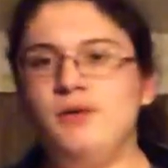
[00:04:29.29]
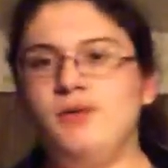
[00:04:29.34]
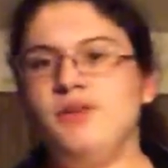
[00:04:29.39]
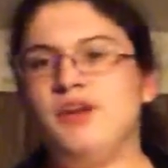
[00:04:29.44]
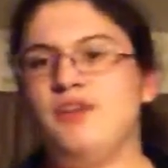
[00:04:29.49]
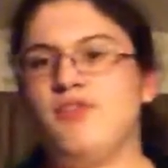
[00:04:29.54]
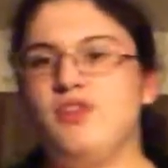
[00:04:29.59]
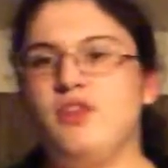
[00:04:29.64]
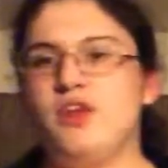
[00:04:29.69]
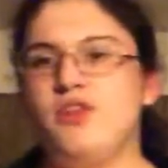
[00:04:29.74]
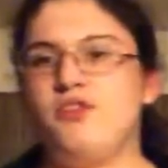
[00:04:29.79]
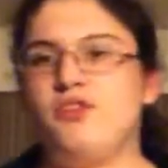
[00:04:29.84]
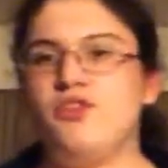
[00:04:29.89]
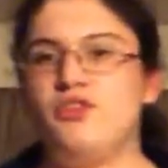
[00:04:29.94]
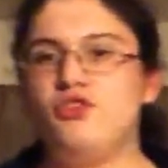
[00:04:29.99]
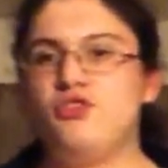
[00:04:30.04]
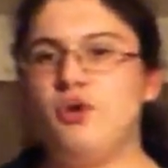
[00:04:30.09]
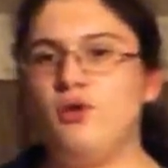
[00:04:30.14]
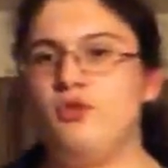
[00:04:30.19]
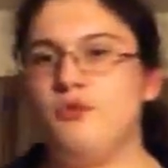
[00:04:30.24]
Nevertheless, the
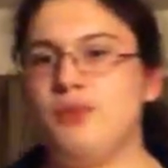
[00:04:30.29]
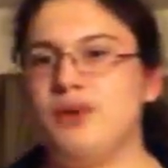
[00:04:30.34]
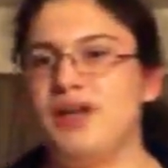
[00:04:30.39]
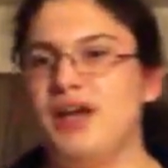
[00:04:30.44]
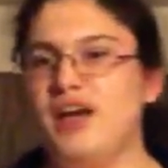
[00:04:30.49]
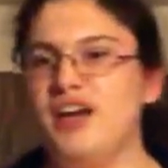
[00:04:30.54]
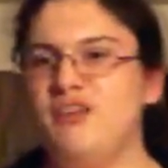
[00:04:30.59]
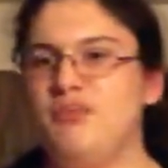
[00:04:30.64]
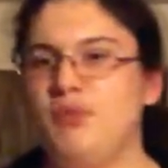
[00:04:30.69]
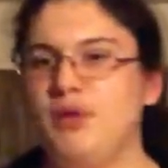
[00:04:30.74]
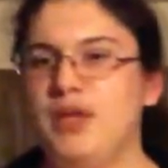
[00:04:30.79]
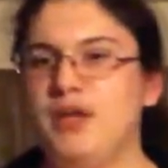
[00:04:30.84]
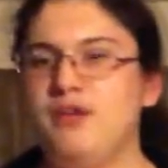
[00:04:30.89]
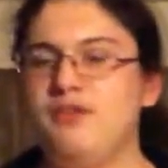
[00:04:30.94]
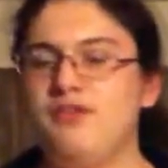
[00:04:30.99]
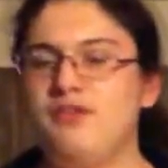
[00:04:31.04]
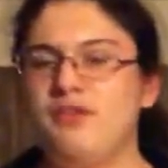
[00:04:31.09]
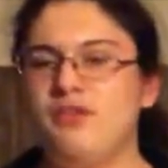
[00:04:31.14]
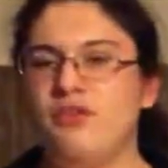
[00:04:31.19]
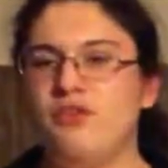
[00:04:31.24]
show has been kind of plagued
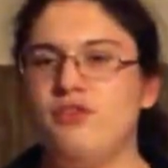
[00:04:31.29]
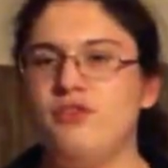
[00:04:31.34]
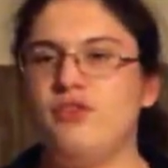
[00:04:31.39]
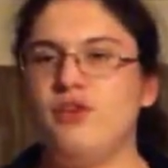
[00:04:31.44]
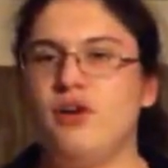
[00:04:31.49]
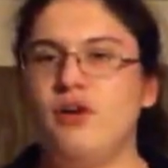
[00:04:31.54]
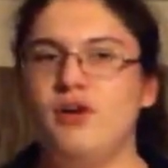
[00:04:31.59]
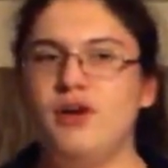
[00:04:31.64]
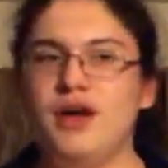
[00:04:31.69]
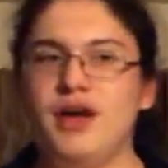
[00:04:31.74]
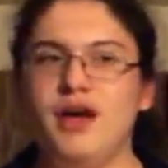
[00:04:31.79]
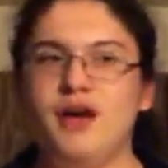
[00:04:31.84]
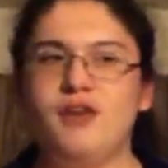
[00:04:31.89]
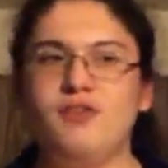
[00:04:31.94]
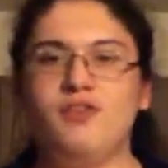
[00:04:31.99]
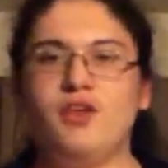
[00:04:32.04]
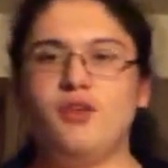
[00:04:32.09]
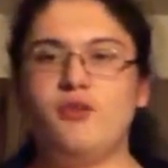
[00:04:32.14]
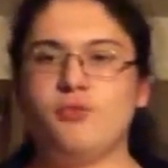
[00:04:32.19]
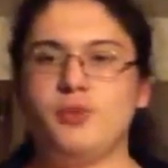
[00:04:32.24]
since the start,
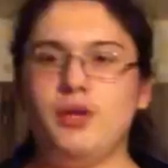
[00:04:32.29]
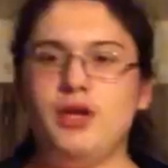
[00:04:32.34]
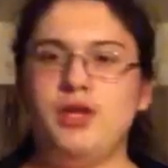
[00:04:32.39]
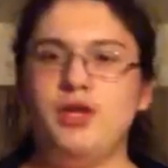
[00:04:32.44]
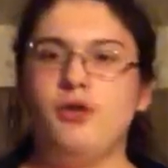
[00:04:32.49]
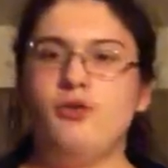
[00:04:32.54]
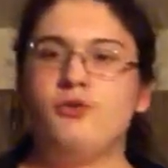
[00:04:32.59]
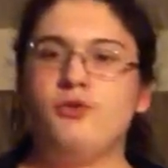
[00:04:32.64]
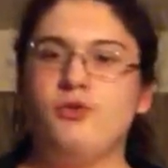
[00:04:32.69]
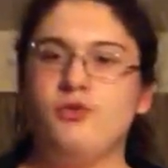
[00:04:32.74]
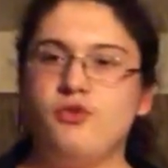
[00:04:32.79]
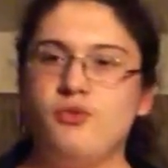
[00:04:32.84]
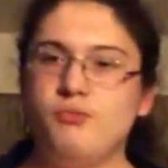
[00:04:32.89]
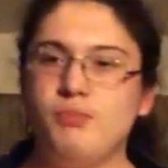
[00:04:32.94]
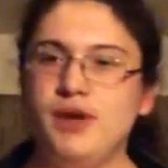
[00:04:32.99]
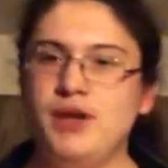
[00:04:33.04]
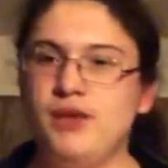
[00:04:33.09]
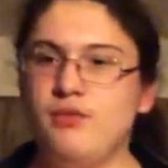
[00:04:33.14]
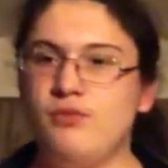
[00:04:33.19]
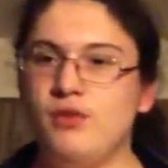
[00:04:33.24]
as Rank Hills versus
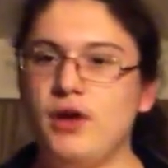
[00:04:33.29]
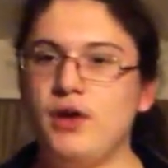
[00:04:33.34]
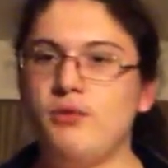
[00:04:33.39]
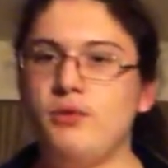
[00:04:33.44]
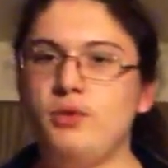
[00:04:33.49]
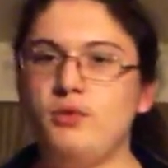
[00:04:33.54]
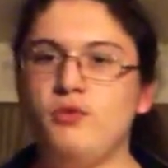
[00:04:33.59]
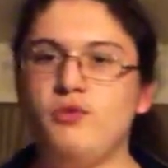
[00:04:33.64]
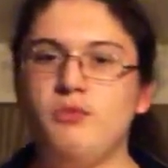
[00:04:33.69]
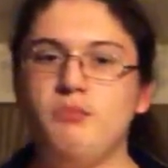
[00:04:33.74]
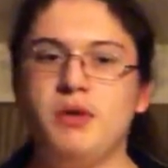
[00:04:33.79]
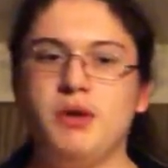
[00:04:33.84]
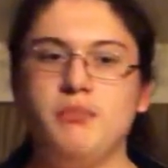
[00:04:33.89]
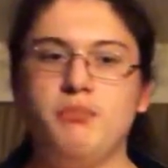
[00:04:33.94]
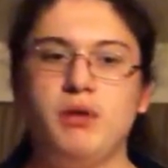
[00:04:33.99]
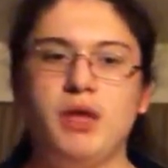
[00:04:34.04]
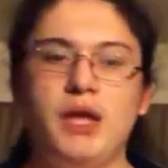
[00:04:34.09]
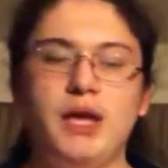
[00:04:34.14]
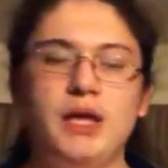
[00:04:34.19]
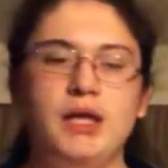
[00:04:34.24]
Benny Franklin was a
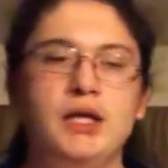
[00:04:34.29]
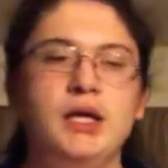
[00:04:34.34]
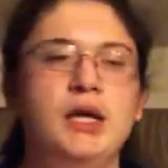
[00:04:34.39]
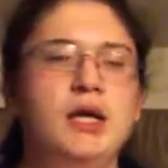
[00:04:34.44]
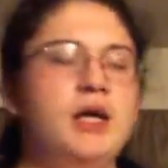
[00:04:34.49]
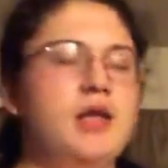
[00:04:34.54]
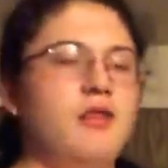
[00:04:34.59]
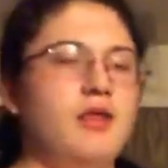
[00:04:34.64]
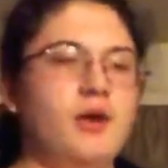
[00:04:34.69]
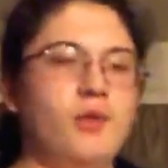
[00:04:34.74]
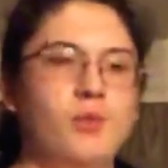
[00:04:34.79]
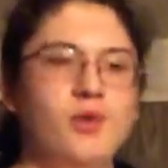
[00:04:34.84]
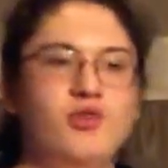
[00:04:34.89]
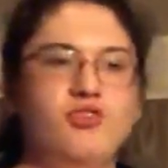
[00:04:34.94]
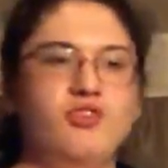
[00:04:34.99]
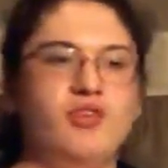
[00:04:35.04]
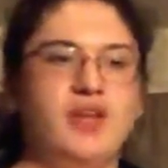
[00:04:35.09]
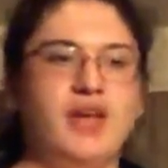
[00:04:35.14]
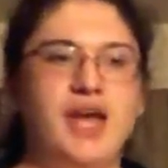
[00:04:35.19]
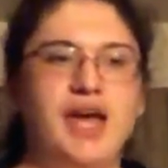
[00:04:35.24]
big plan. They
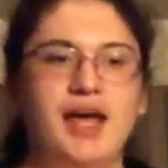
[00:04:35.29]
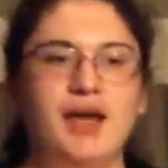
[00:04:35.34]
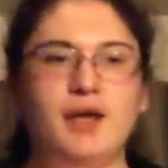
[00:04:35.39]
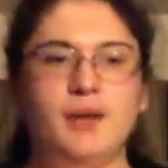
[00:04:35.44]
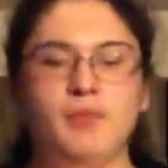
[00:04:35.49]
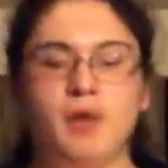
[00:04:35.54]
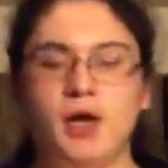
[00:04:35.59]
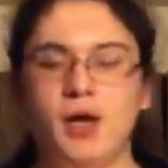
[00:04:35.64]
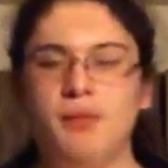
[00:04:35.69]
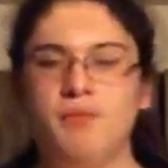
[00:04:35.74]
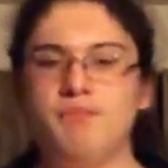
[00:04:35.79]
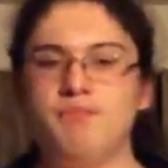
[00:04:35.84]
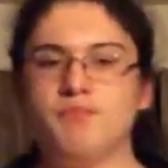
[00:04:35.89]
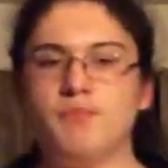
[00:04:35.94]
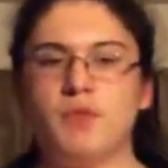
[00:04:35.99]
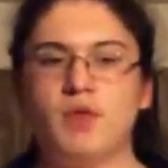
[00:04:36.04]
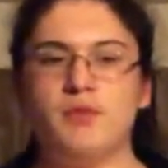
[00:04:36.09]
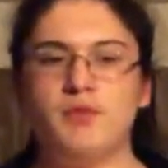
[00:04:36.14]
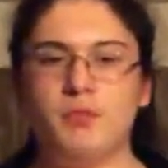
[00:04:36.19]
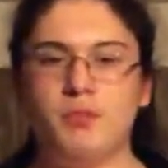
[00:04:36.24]
originally had
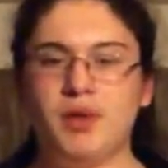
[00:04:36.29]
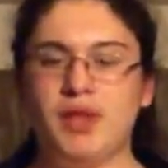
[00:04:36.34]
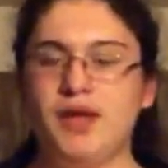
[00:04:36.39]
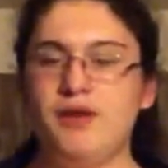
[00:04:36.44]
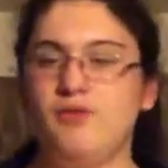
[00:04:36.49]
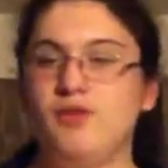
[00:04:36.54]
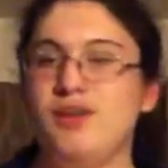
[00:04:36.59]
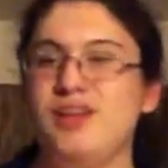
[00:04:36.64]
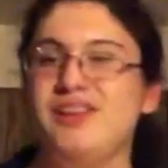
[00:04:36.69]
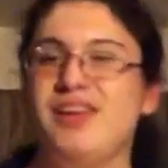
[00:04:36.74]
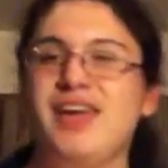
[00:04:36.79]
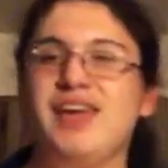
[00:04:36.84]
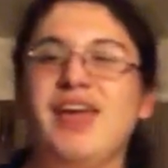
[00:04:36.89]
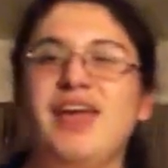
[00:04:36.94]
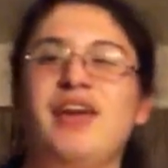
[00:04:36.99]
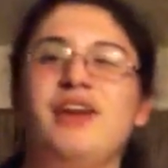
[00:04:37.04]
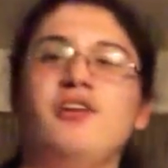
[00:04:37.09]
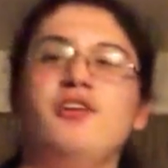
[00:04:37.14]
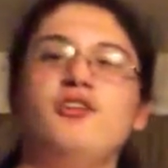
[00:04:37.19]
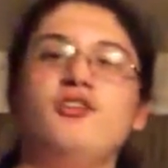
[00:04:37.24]
the plan for Eli
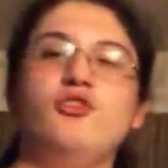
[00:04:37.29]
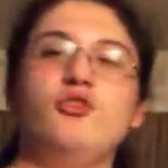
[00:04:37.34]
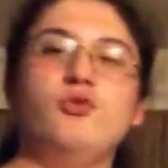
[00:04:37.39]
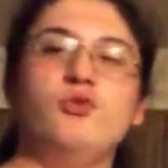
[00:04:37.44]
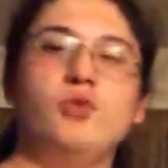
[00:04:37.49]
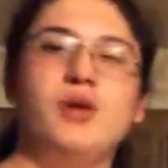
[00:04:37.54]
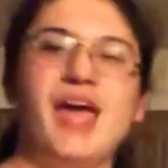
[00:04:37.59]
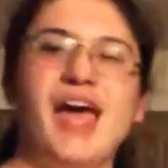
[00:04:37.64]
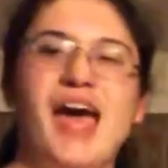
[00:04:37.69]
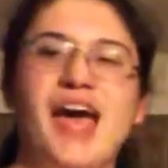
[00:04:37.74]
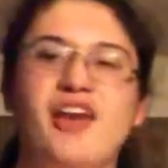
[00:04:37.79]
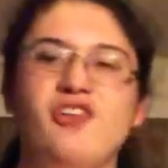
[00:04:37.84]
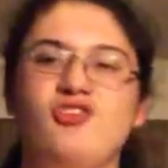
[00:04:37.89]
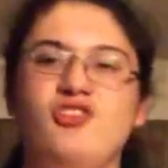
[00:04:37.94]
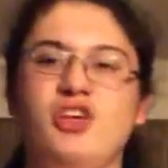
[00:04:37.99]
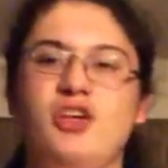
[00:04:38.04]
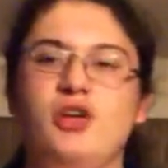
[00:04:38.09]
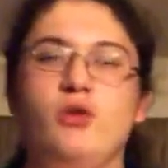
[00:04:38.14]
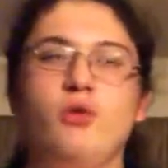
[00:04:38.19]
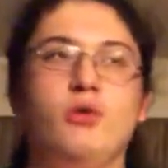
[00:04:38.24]
Kaner to
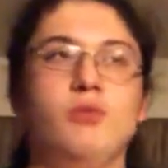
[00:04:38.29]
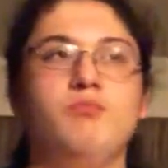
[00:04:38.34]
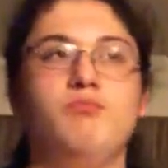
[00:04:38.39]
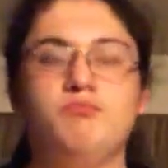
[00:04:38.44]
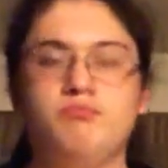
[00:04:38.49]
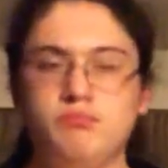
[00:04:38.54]
cash in or